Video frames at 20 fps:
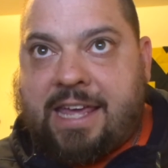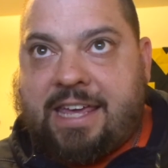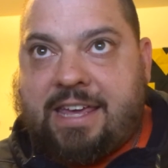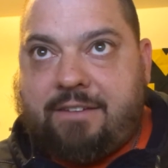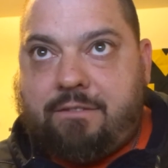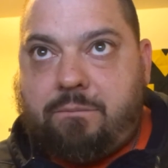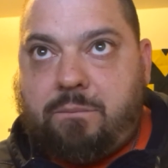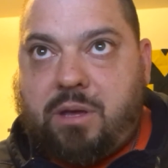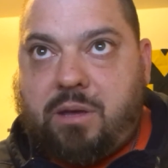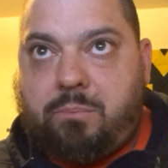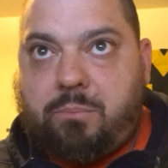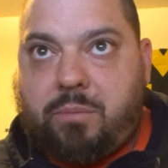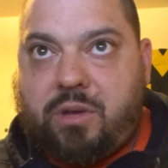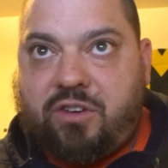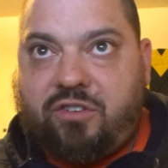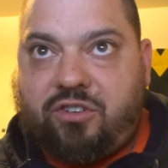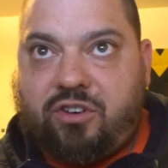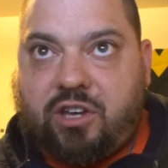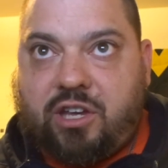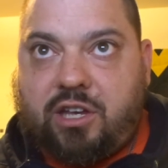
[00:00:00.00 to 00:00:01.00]
Give me
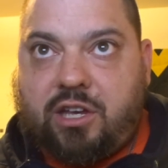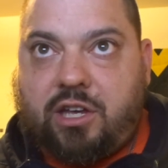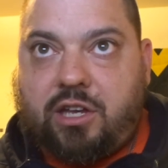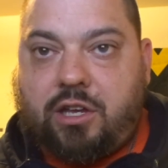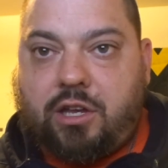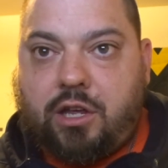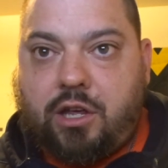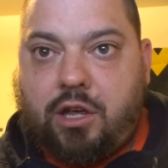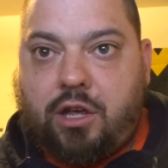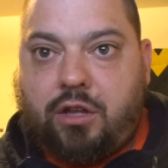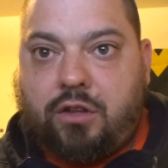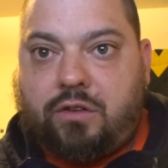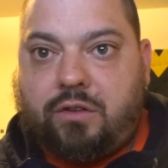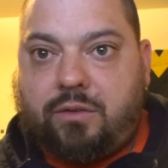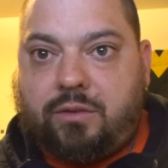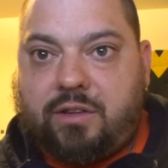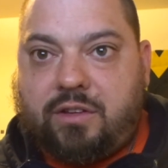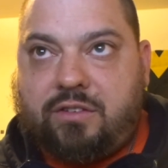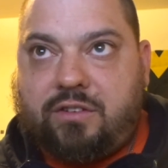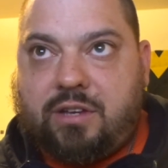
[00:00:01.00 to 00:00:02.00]
Michigan
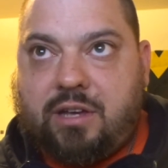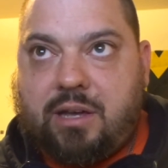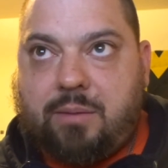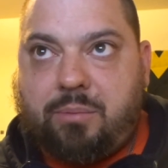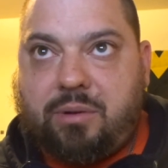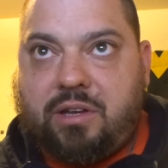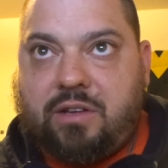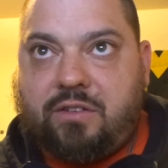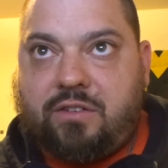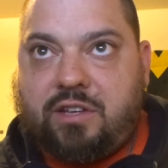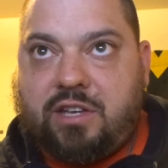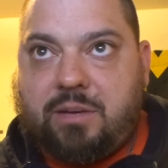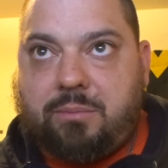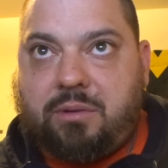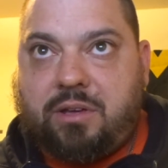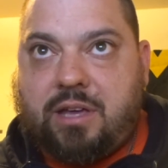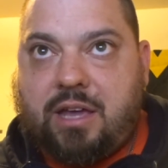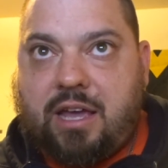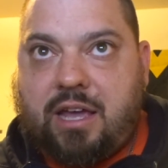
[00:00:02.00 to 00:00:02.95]
to the championship